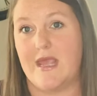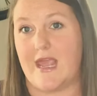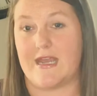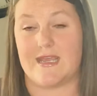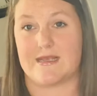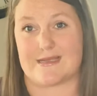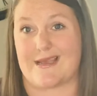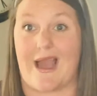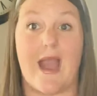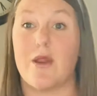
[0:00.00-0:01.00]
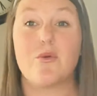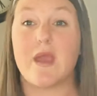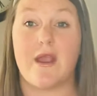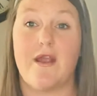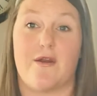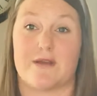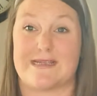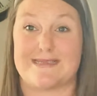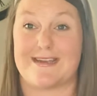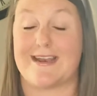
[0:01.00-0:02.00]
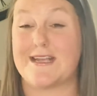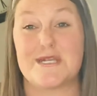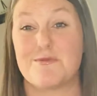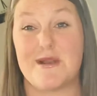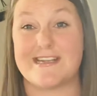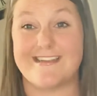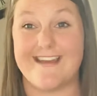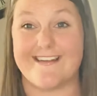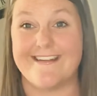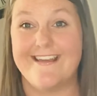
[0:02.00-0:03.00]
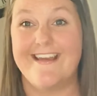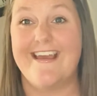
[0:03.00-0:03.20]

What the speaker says: And he's like, I don't care how it gets done, I just want it done.